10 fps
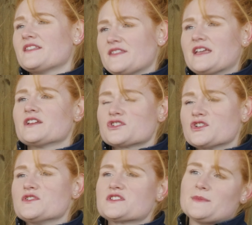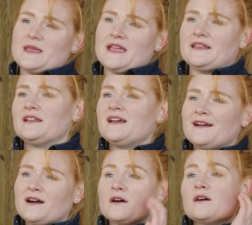That they can choose to be in
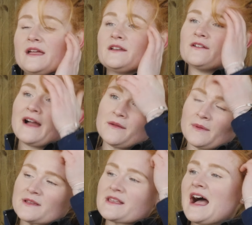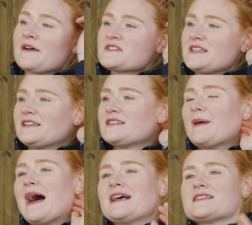or out, because I have seen in the
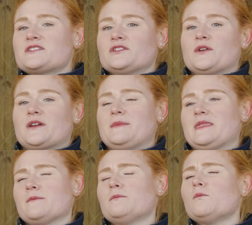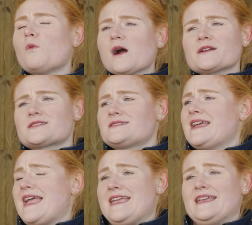past, you know, it can be the worst
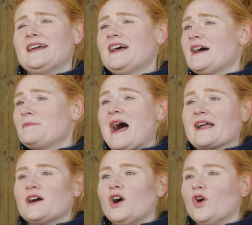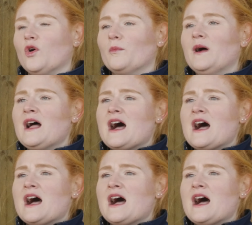day back at home,